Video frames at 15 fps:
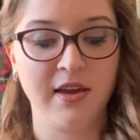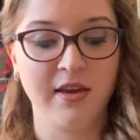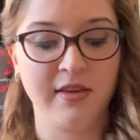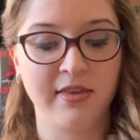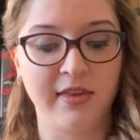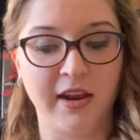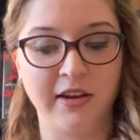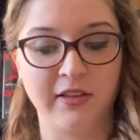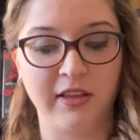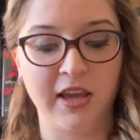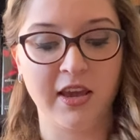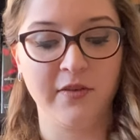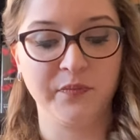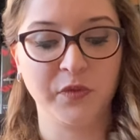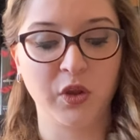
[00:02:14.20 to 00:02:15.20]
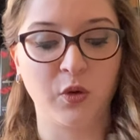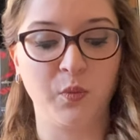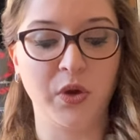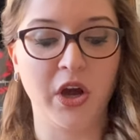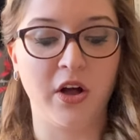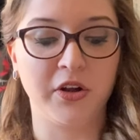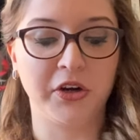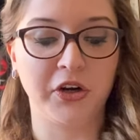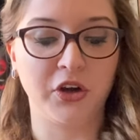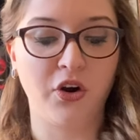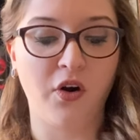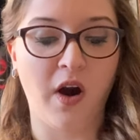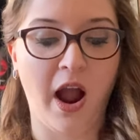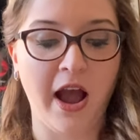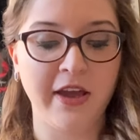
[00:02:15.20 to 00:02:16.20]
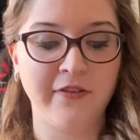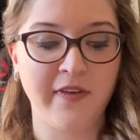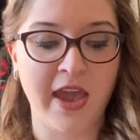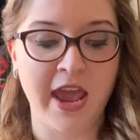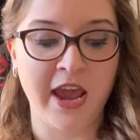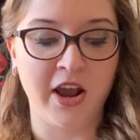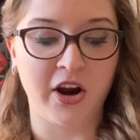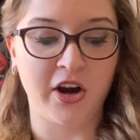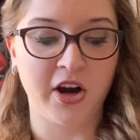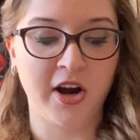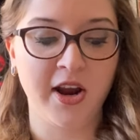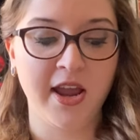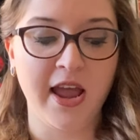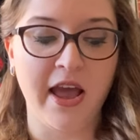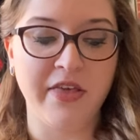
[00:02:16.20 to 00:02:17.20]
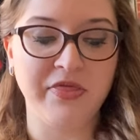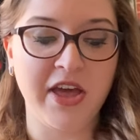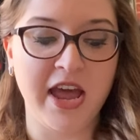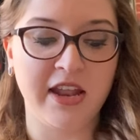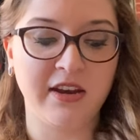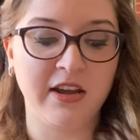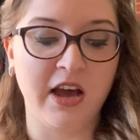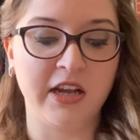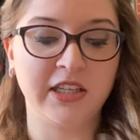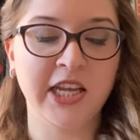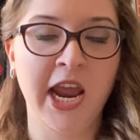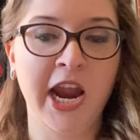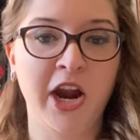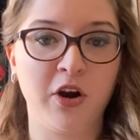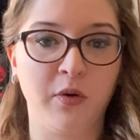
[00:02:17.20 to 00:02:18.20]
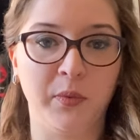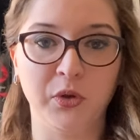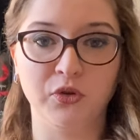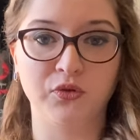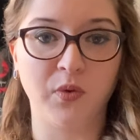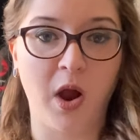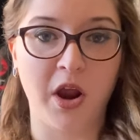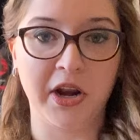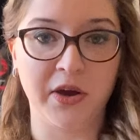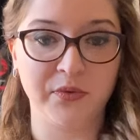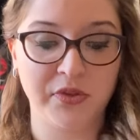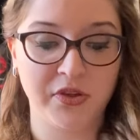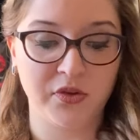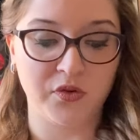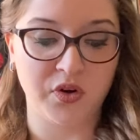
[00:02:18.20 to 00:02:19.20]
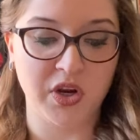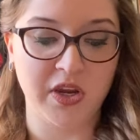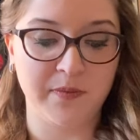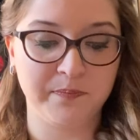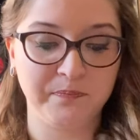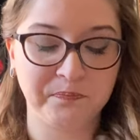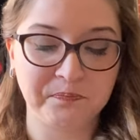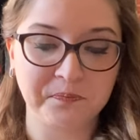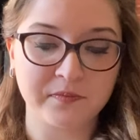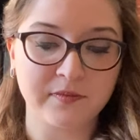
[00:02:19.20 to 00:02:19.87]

Suddenly, we all heard a cry of anger, and then a terrible drawn-out scream.